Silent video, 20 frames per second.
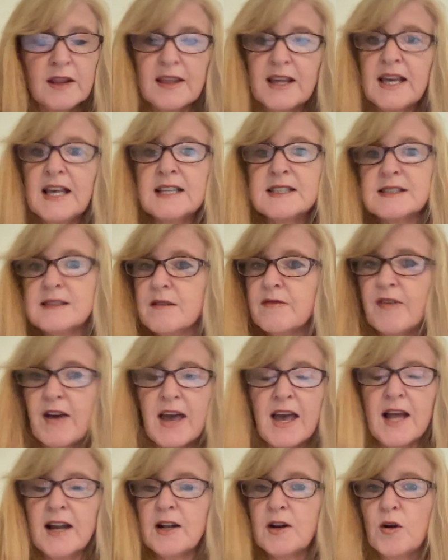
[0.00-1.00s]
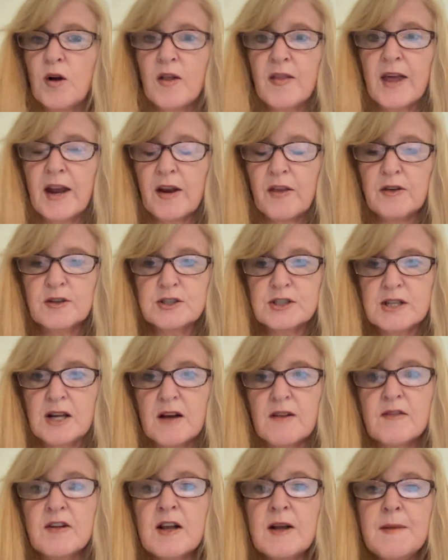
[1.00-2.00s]
hits the fan and all that other
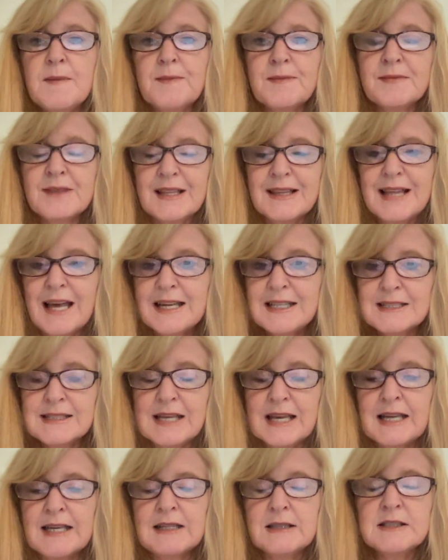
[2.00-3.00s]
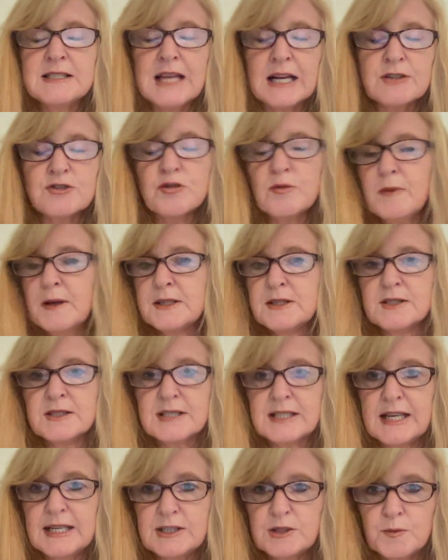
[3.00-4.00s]
stuff. That is a detrimental
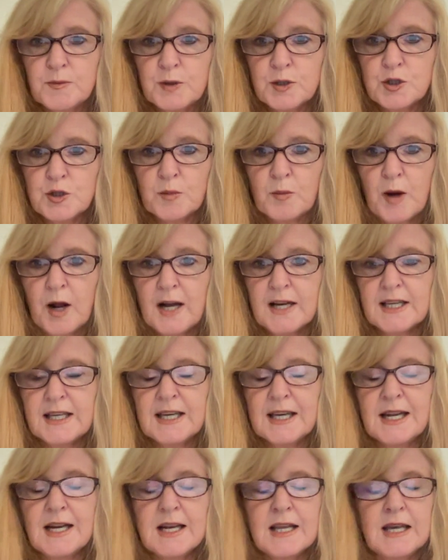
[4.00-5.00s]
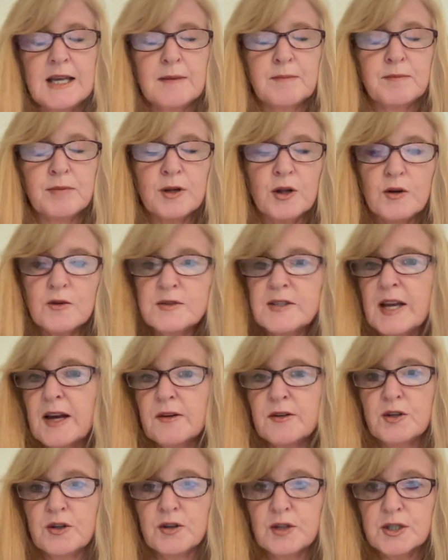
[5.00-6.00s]
state to put your body in. It blows
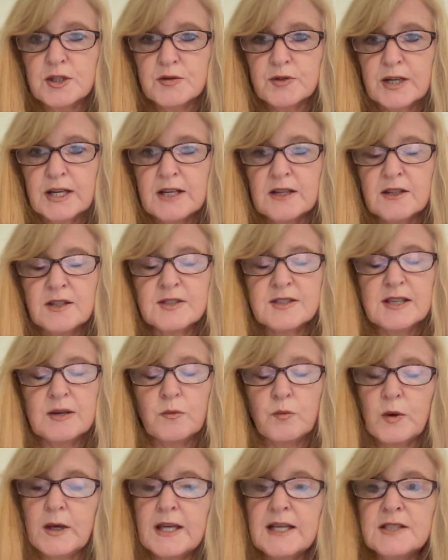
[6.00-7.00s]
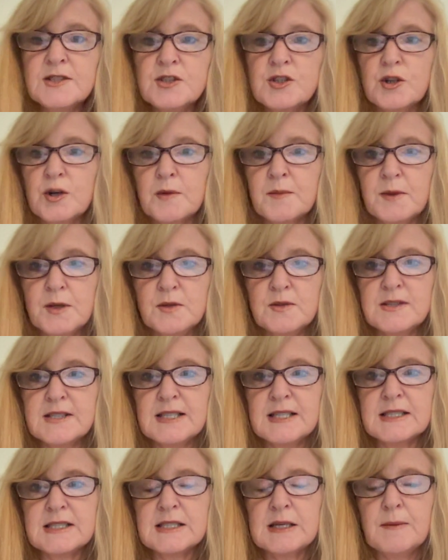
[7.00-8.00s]
out your adrenals, it weakens your immune
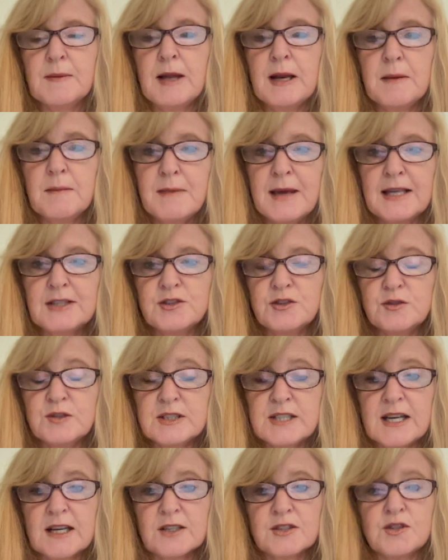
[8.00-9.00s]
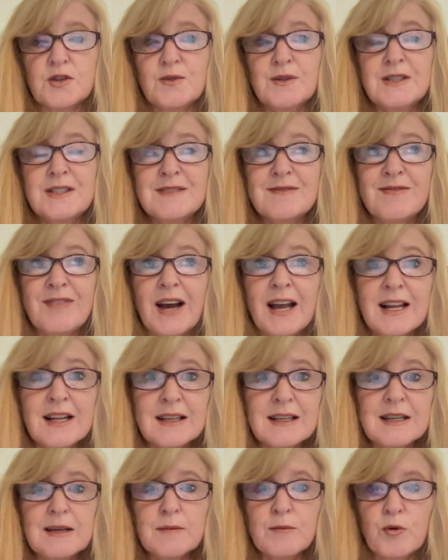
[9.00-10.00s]
system, and it makes you sick. So it is
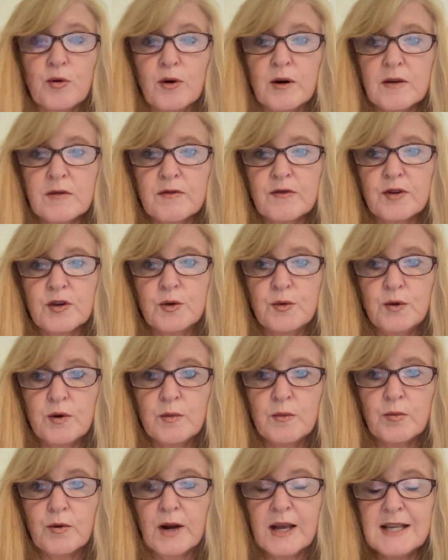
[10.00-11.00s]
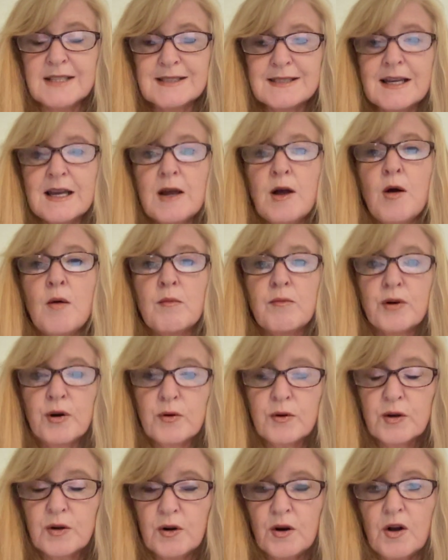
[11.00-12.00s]
vitally important for you to embrace
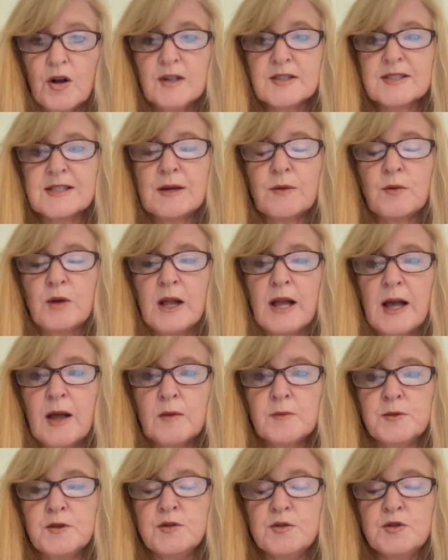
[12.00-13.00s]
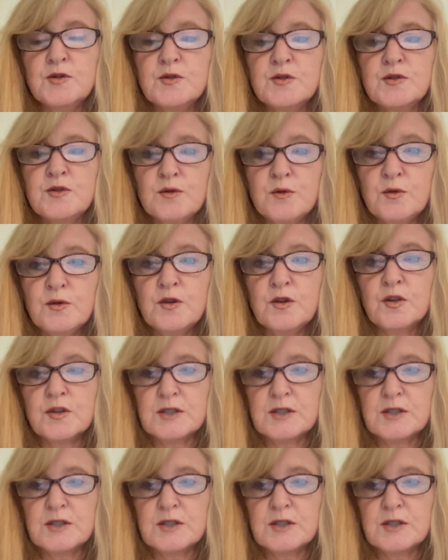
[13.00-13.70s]
protocols that will help you to soothe your